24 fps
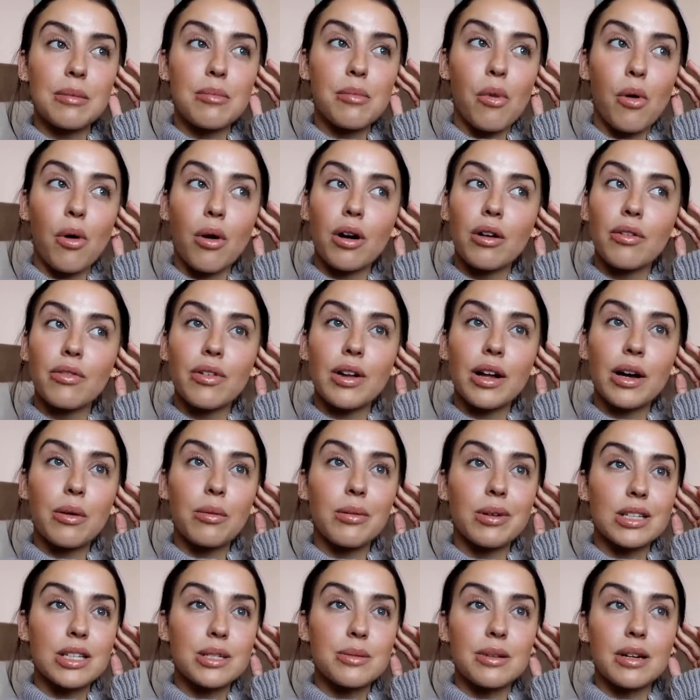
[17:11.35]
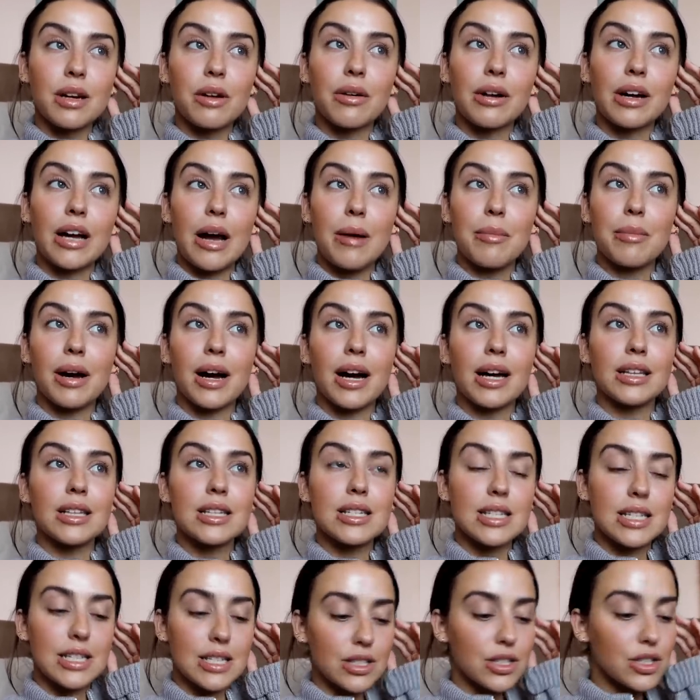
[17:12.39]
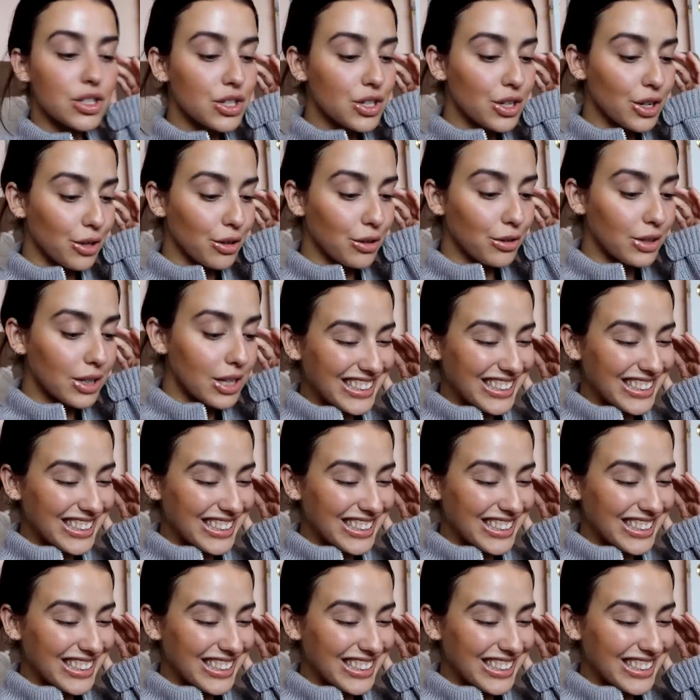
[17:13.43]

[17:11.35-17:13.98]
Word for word: more of like what's been going on behind the scenes too.